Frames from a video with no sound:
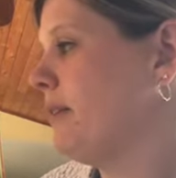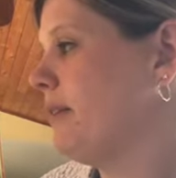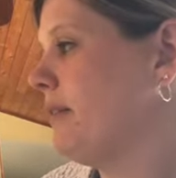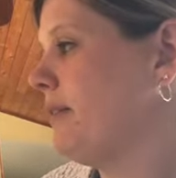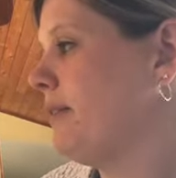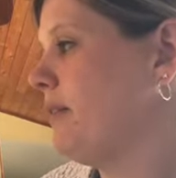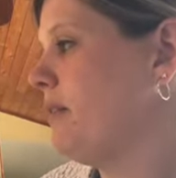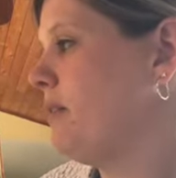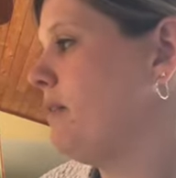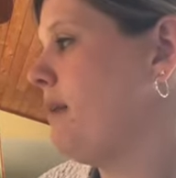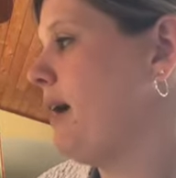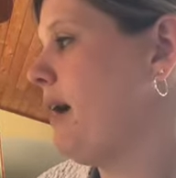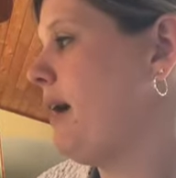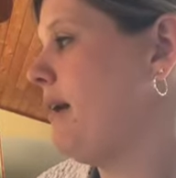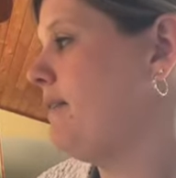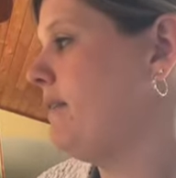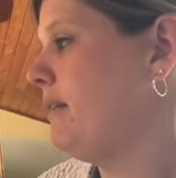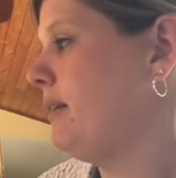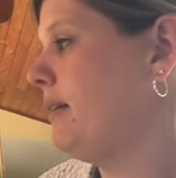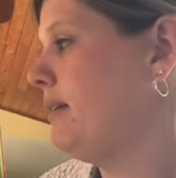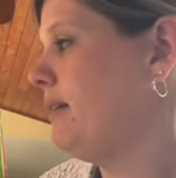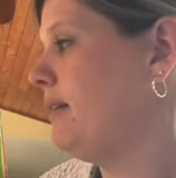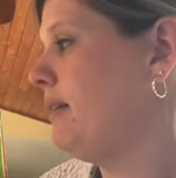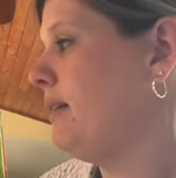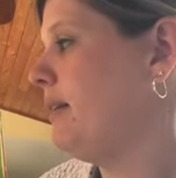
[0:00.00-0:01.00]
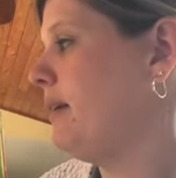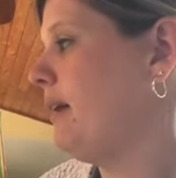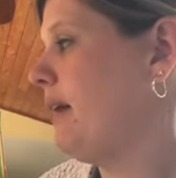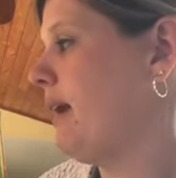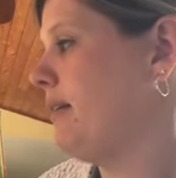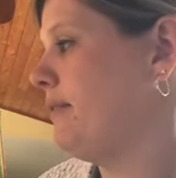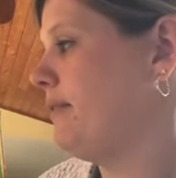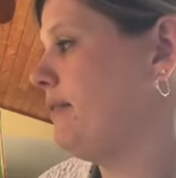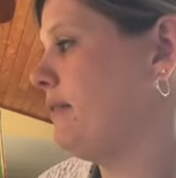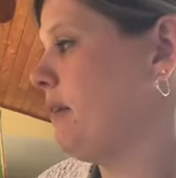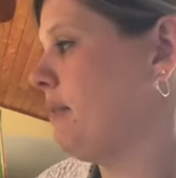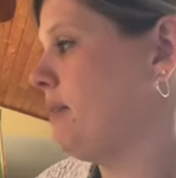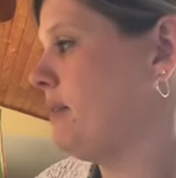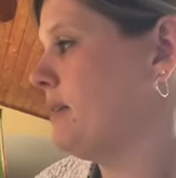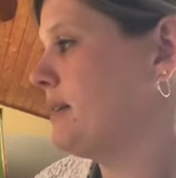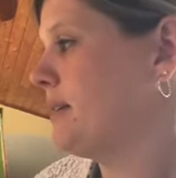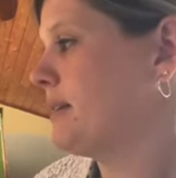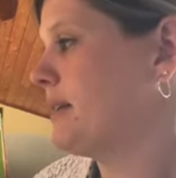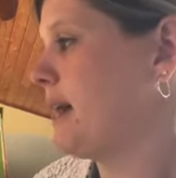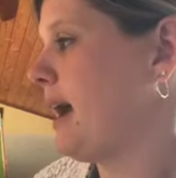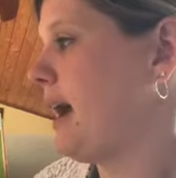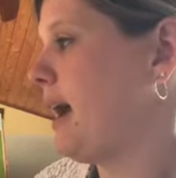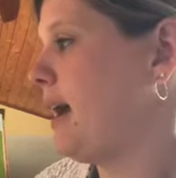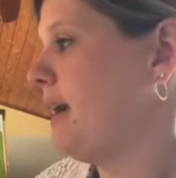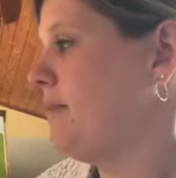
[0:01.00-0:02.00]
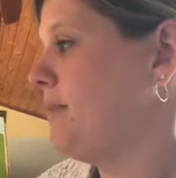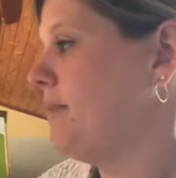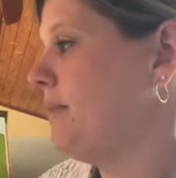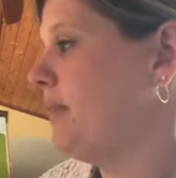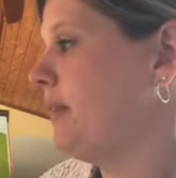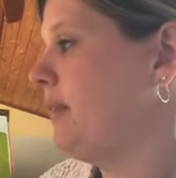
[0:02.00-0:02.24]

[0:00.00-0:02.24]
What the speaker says: from heaven and from the sky."